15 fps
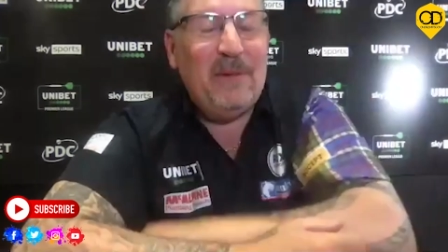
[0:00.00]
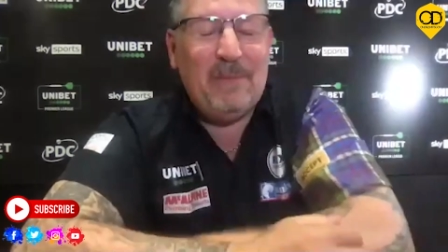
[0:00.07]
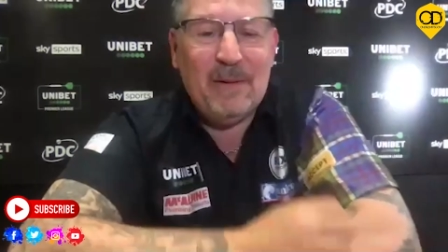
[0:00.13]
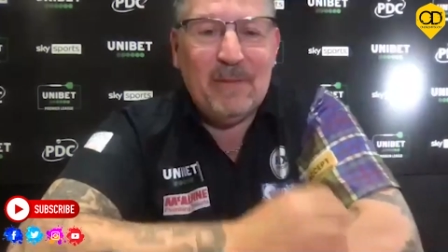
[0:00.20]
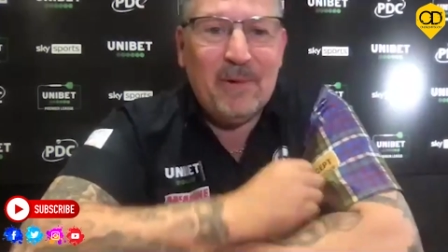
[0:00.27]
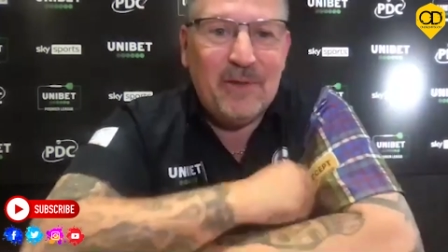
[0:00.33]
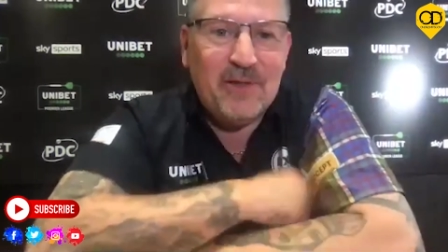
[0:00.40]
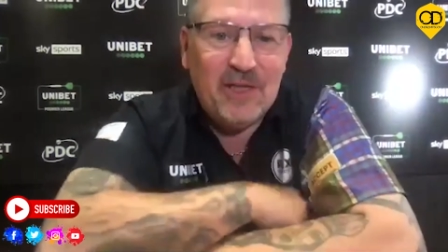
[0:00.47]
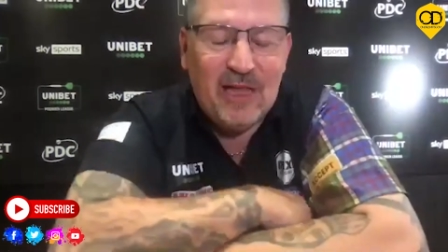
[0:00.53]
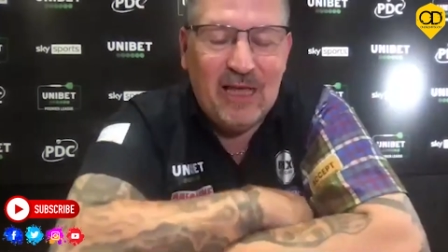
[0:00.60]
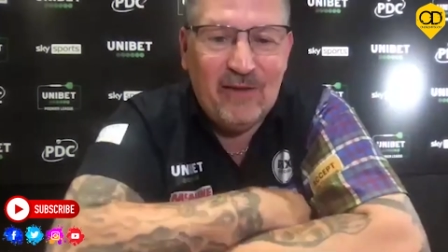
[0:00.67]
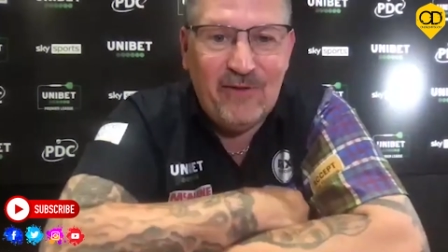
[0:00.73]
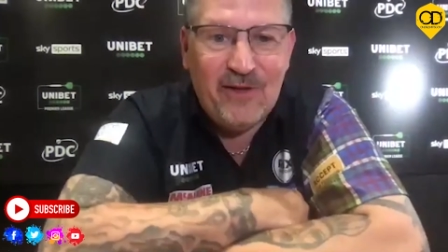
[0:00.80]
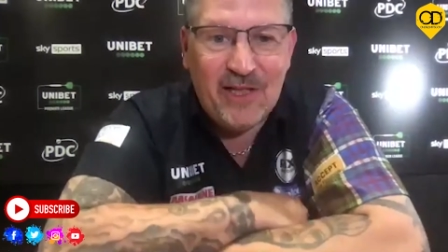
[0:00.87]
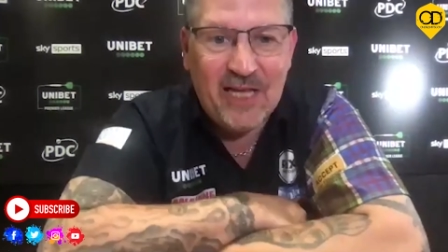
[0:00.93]
people in your
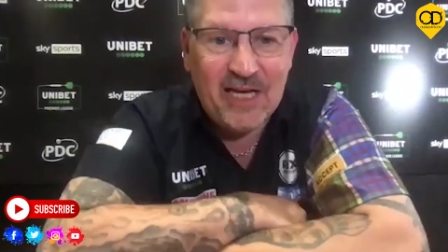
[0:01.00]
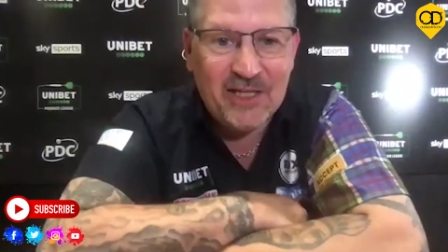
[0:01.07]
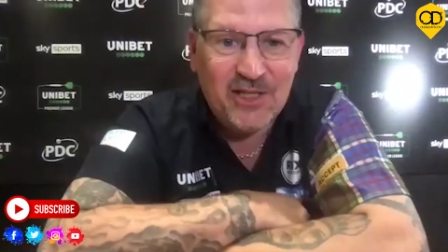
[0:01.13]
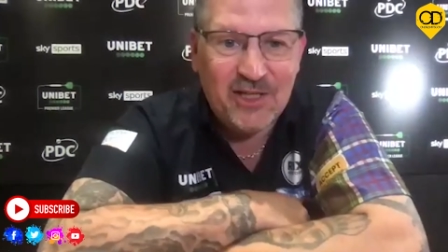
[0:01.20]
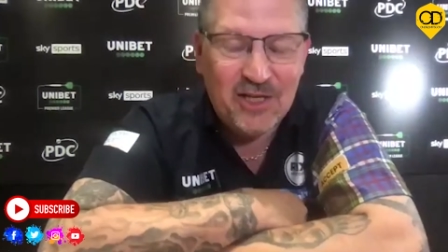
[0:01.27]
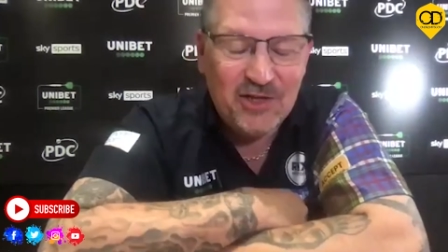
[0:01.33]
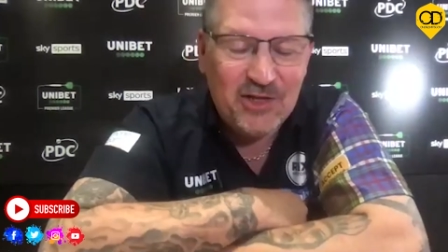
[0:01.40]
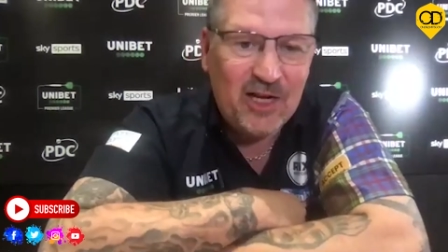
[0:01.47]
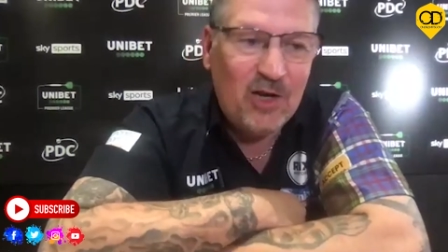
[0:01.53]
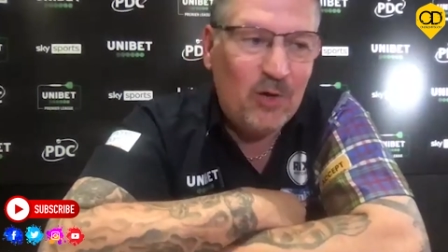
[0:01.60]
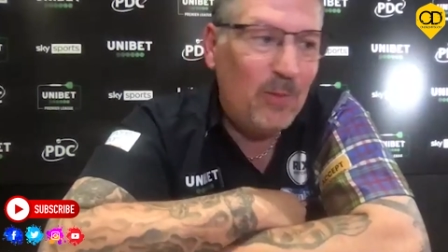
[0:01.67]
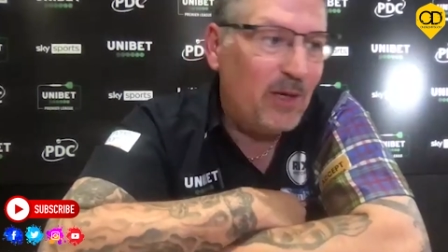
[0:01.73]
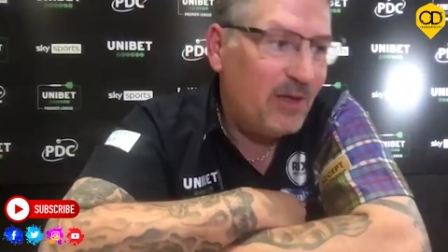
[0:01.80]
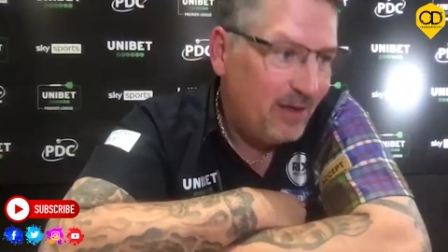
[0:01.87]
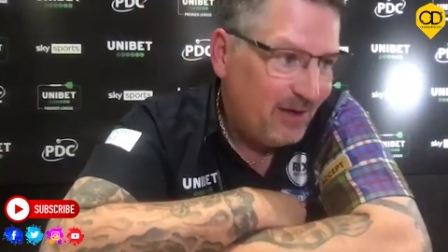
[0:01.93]
life, you class as a
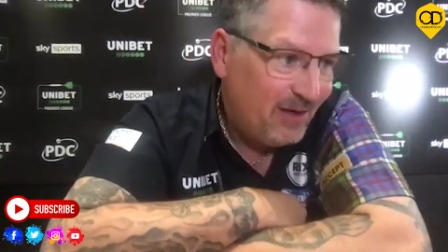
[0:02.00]
gentleman.